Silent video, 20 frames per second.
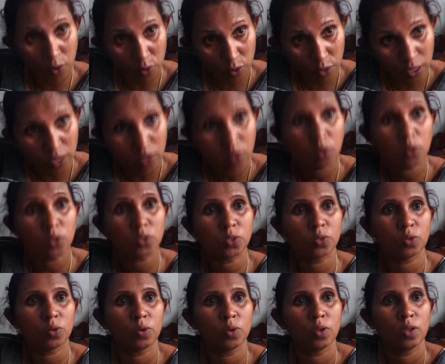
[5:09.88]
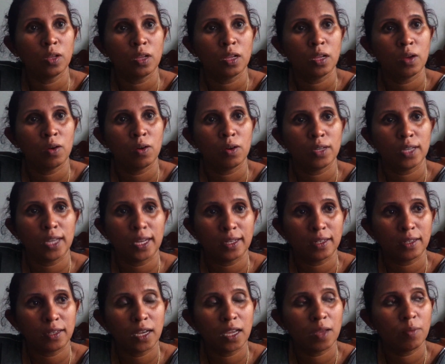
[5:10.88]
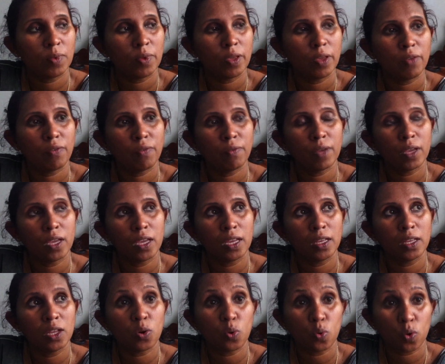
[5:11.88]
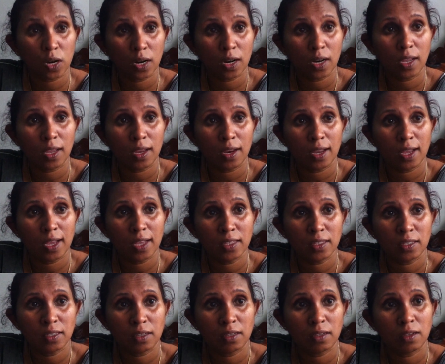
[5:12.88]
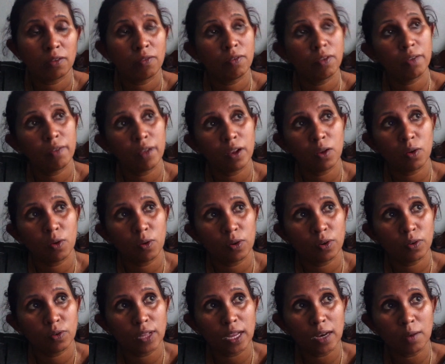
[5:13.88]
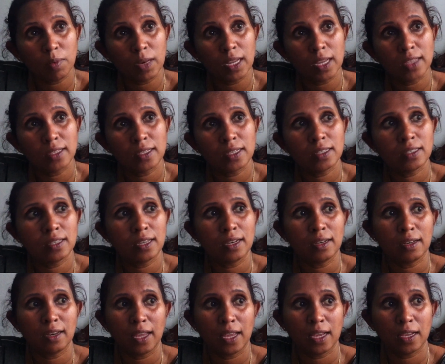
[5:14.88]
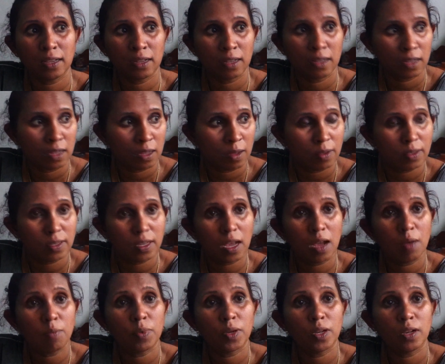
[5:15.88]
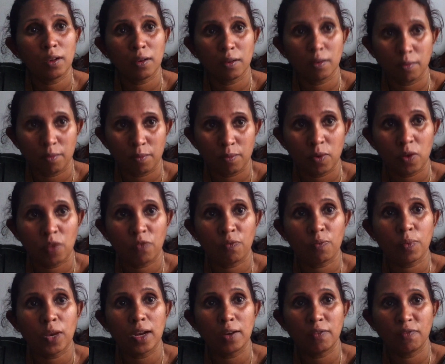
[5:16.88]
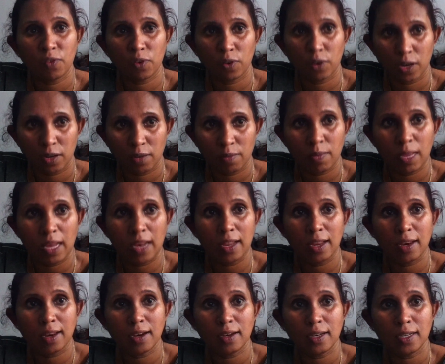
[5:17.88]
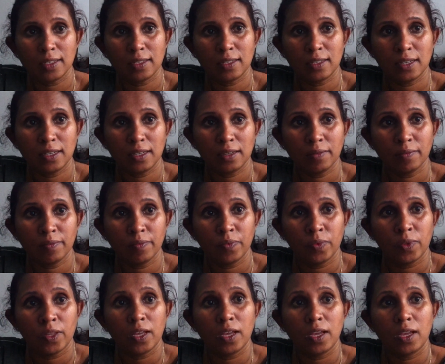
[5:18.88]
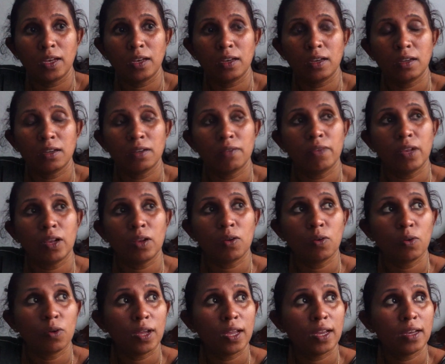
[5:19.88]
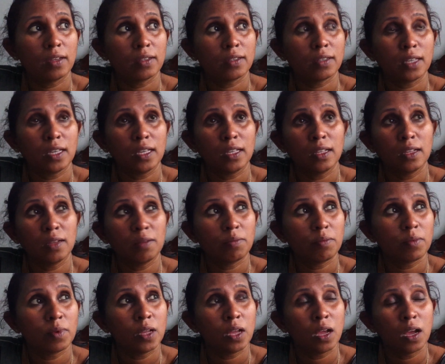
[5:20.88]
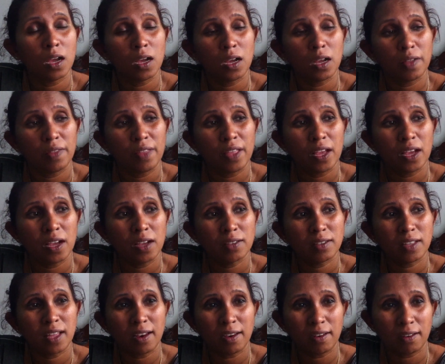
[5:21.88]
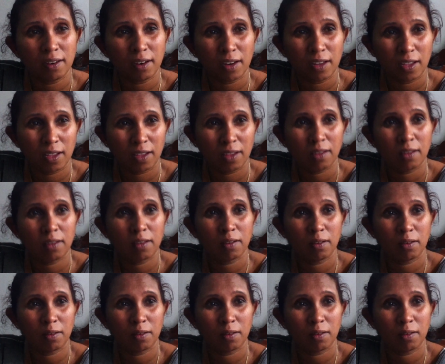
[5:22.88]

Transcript: Mobile clinic also. On that time, if in the rural areas, we will go to that places and take sample of blood for malaria testing, and we'll go and see there are sanitary